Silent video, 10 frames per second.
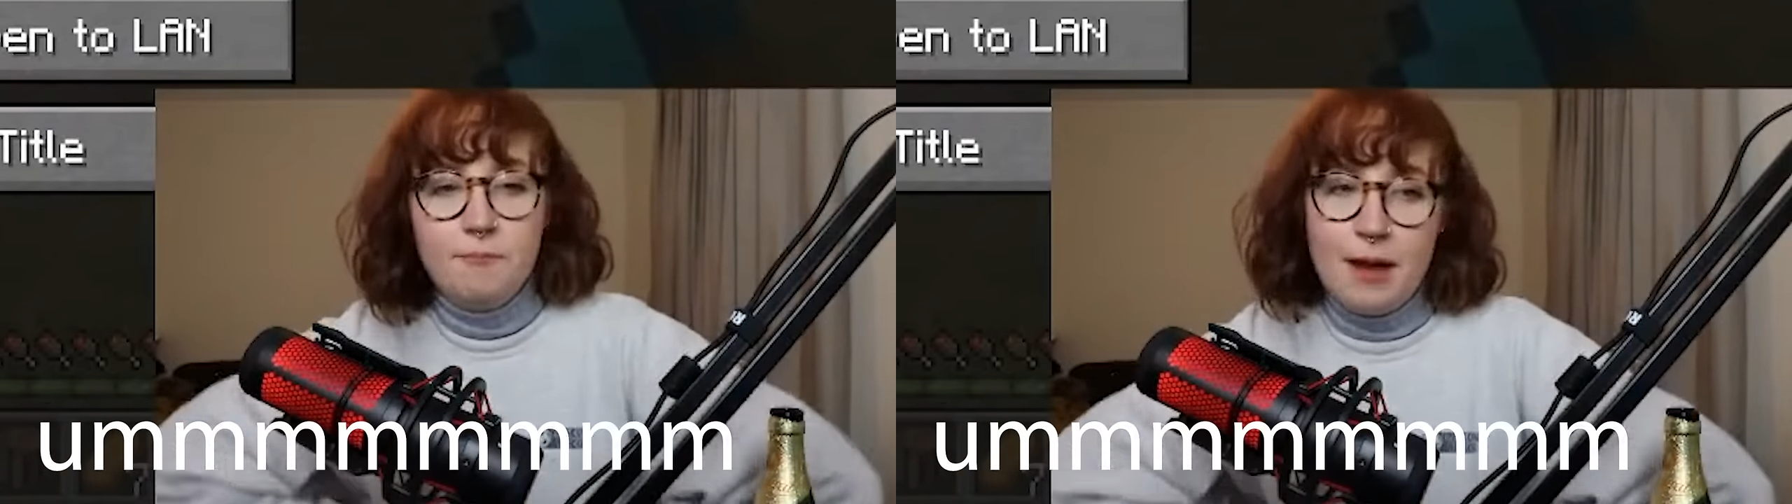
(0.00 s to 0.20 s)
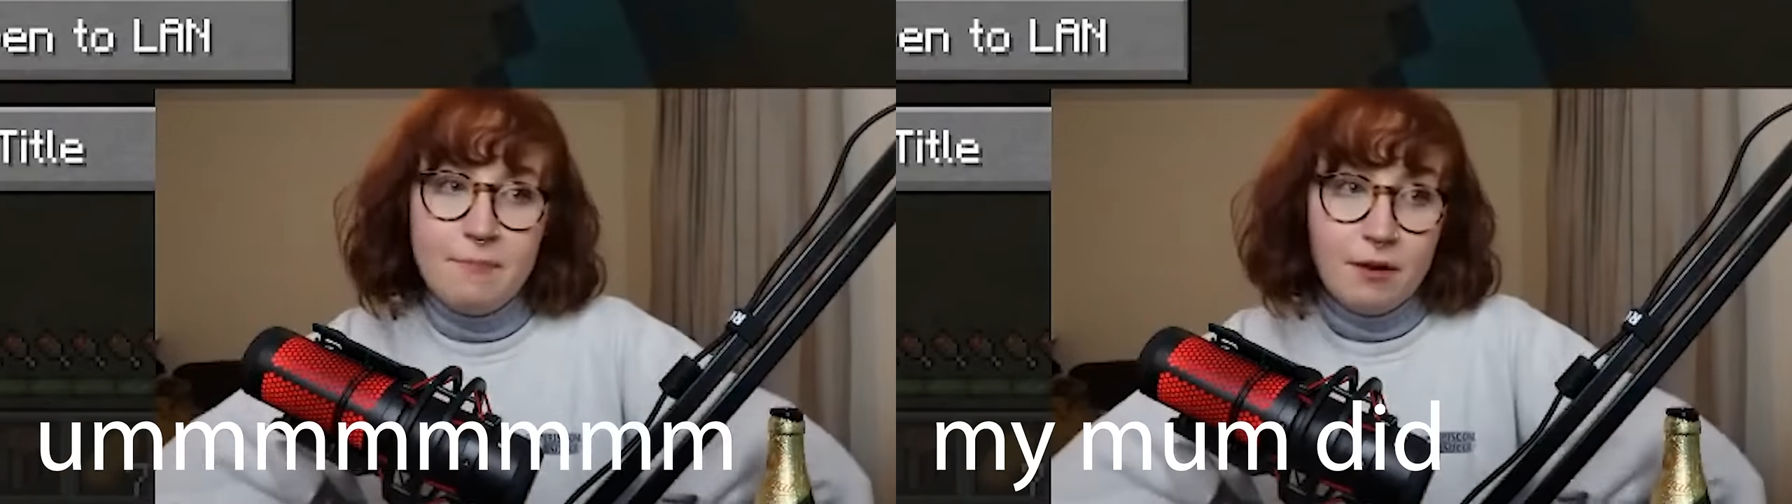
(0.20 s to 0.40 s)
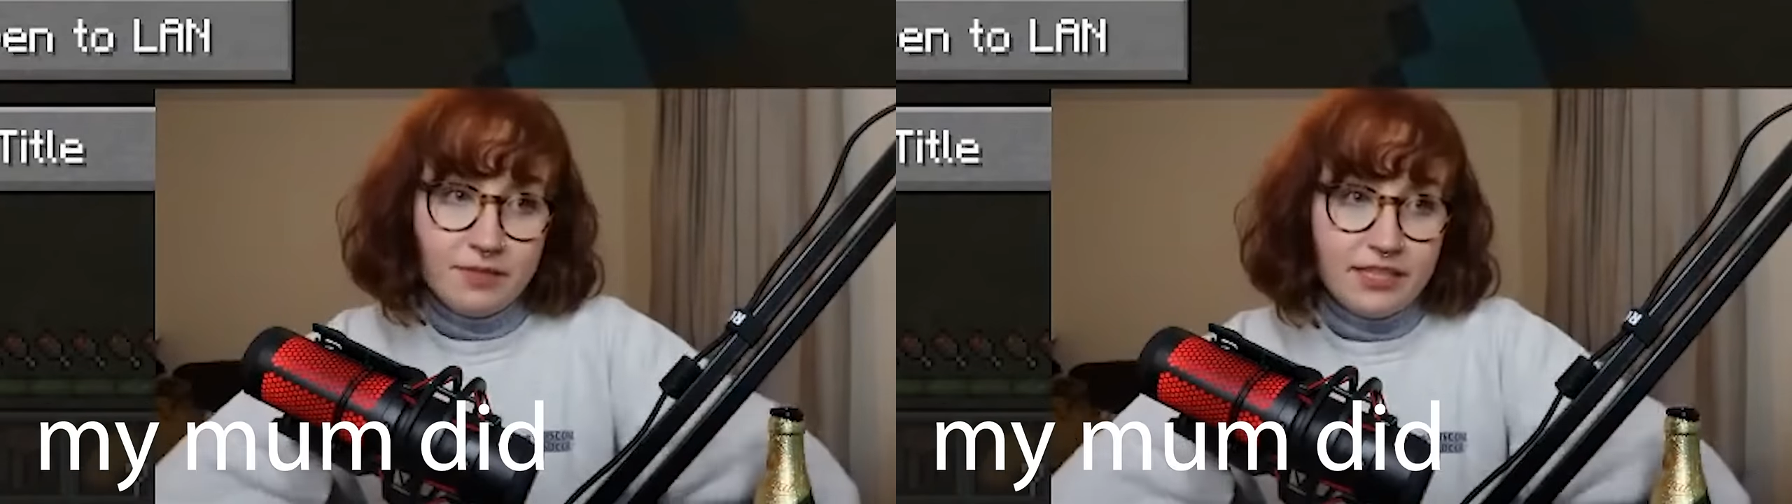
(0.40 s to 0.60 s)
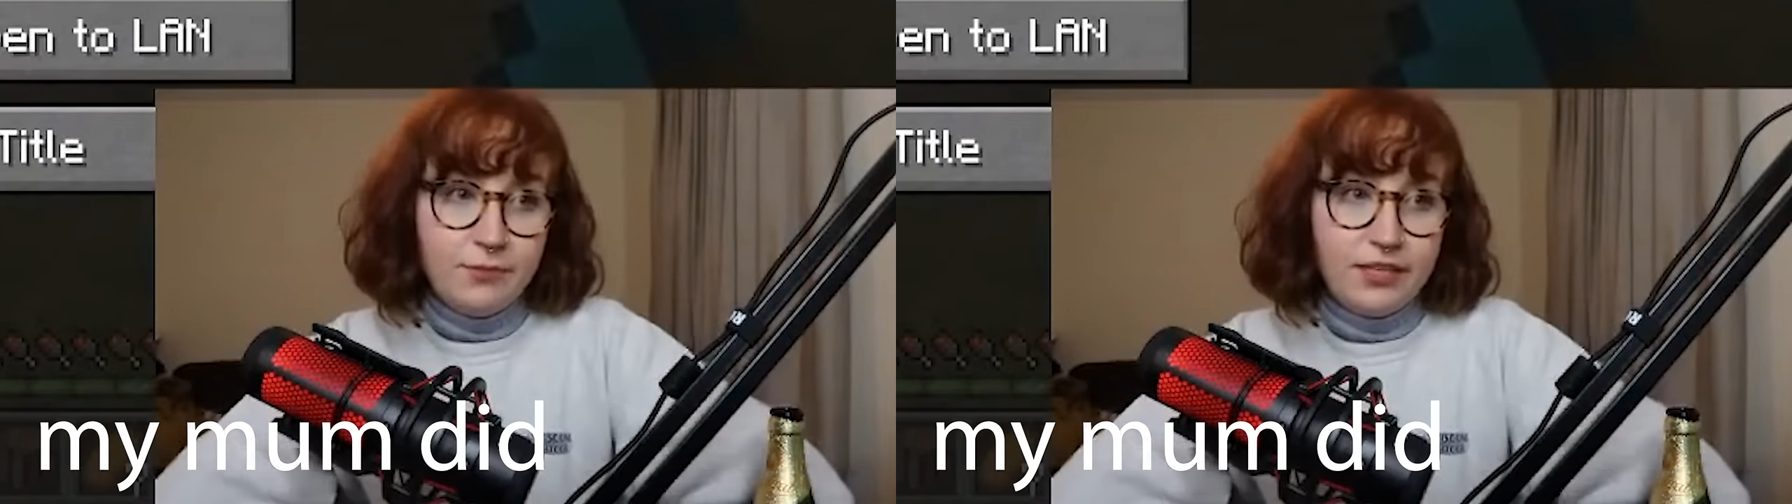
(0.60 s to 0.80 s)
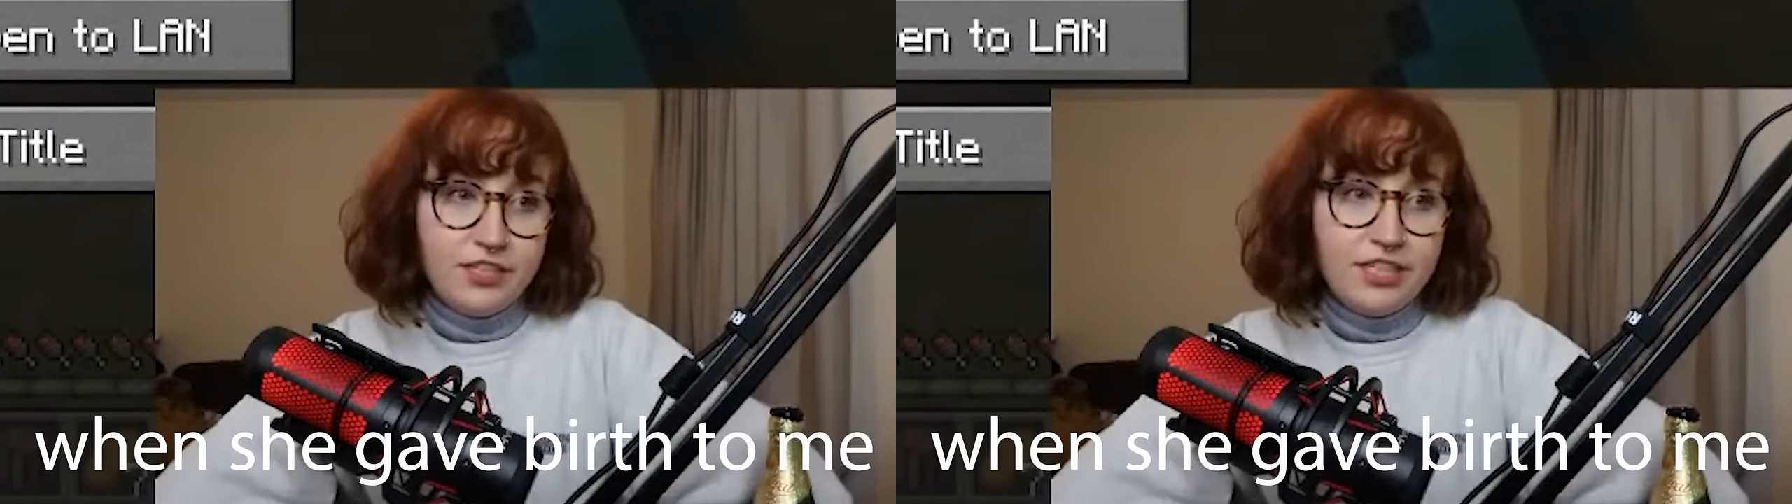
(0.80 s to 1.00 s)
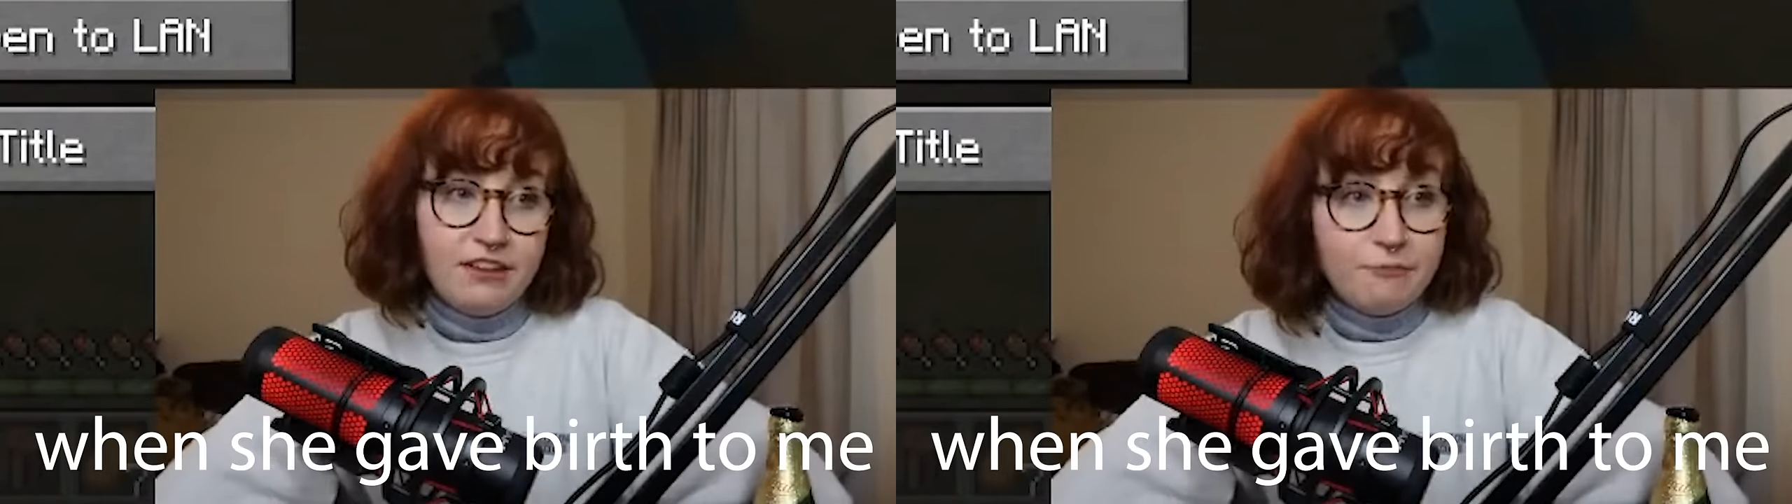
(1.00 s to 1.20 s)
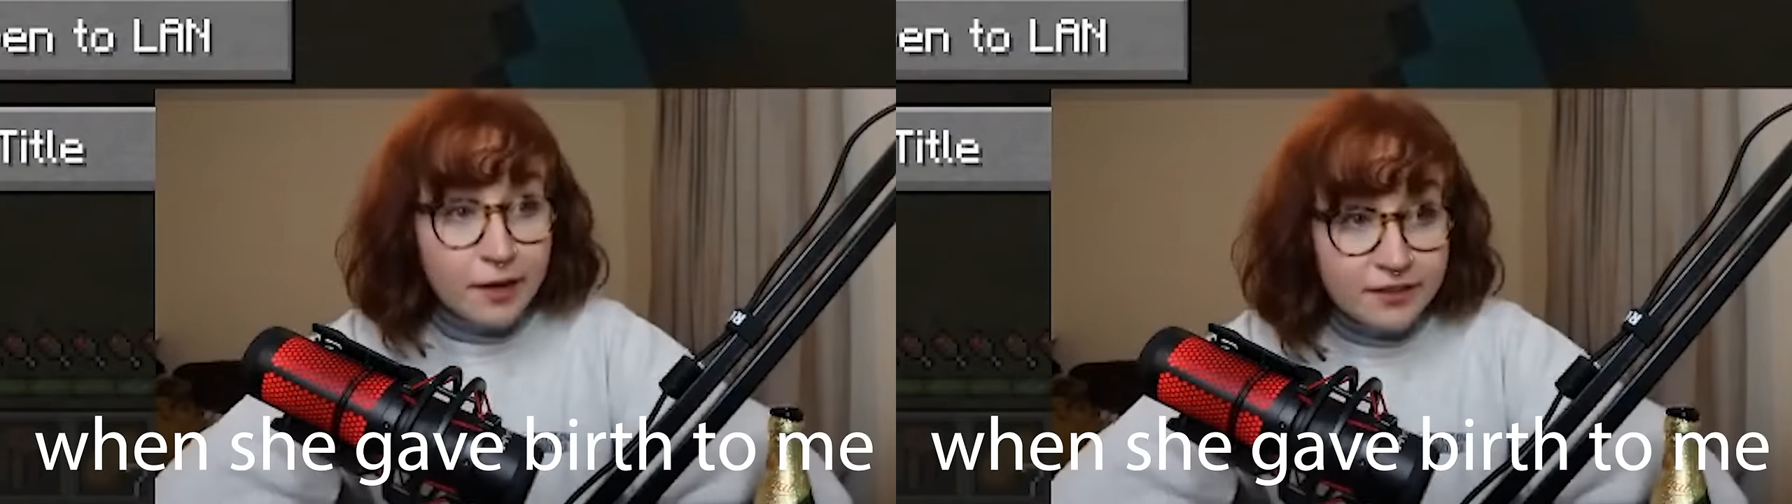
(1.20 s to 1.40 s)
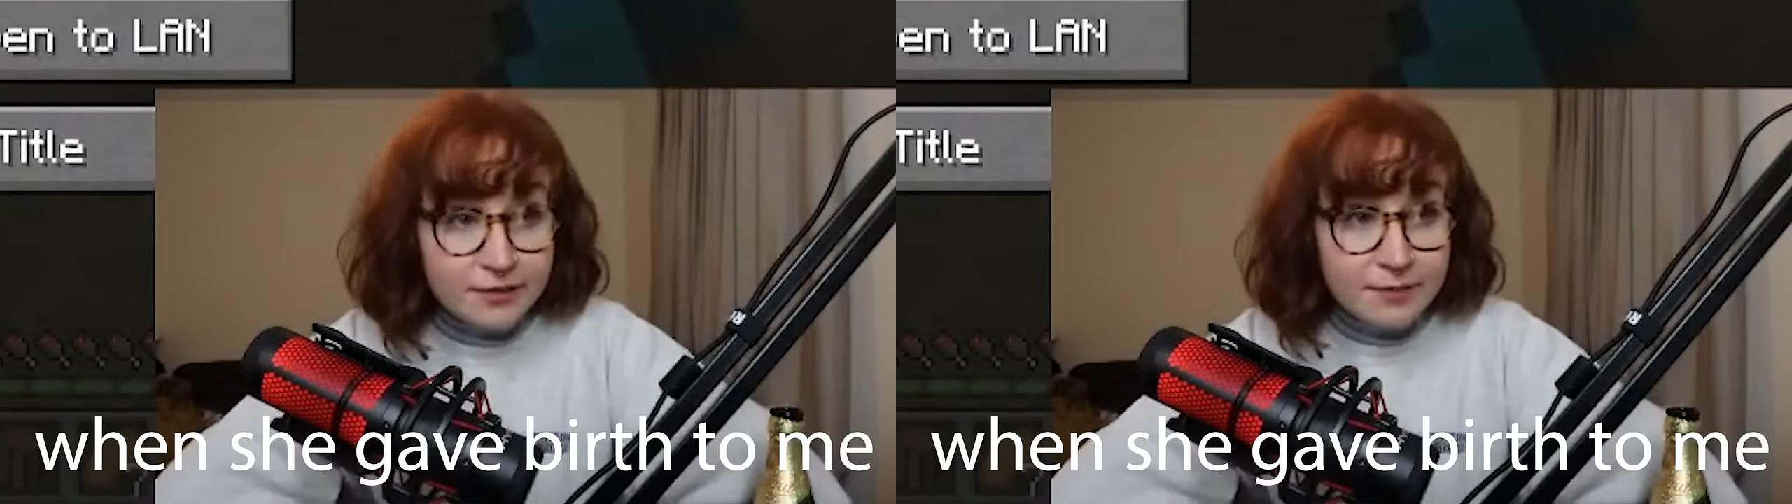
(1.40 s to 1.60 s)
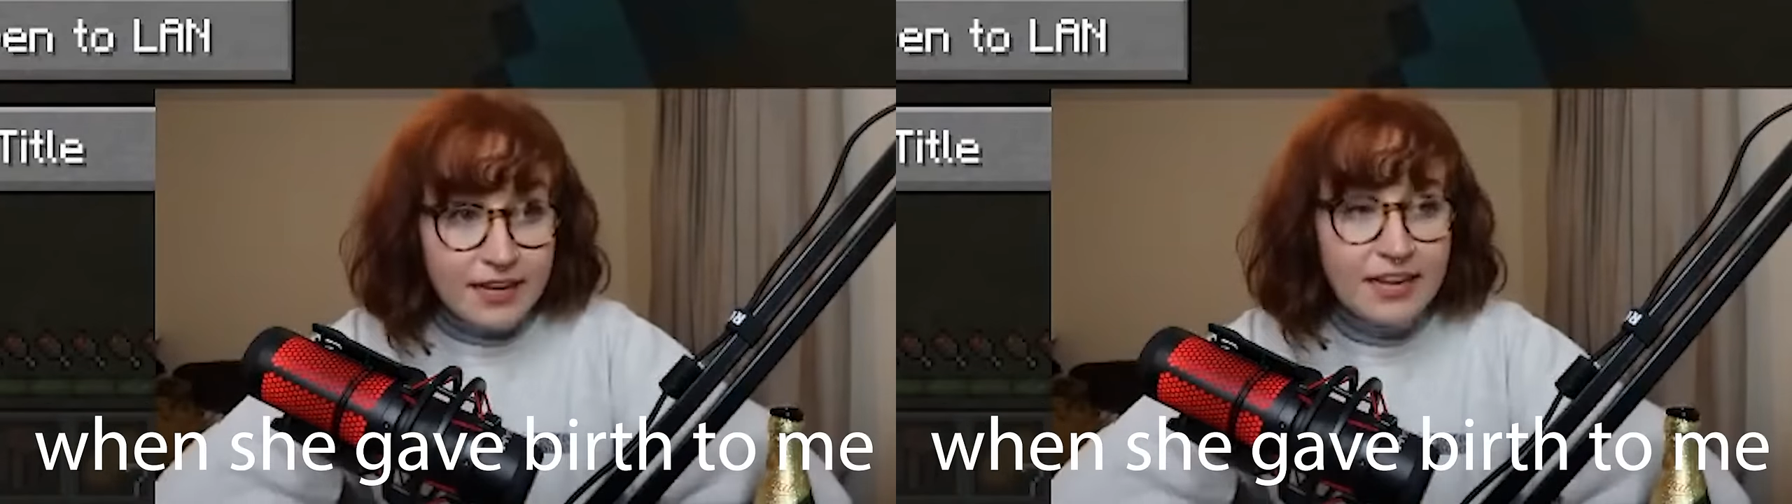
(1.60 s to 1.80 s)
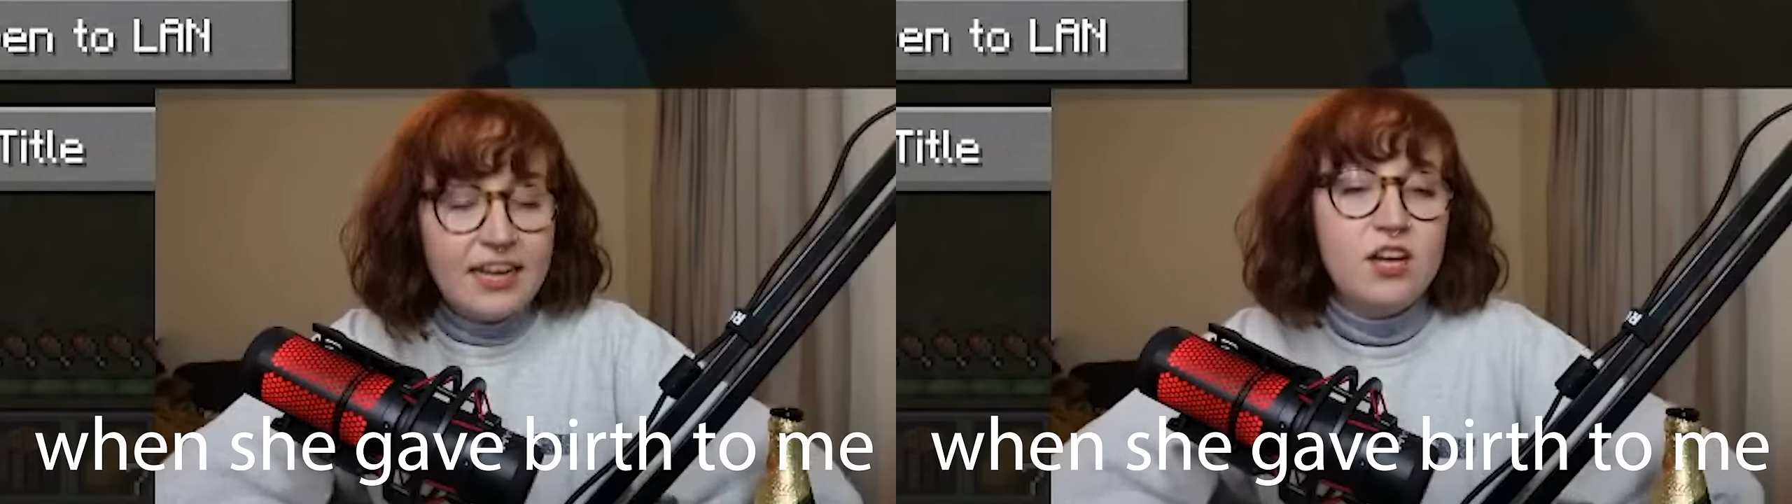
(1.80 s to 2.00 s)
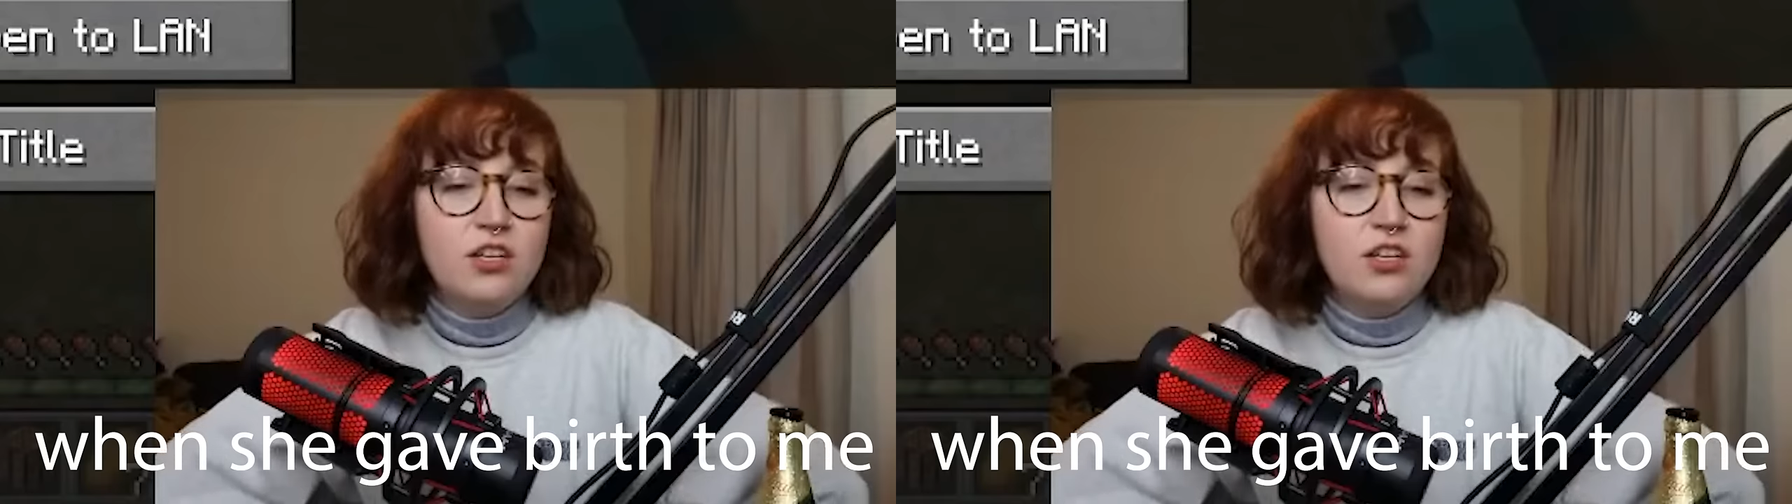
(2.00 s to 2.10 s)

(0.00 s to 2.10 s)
My mom did when she gave birth to me.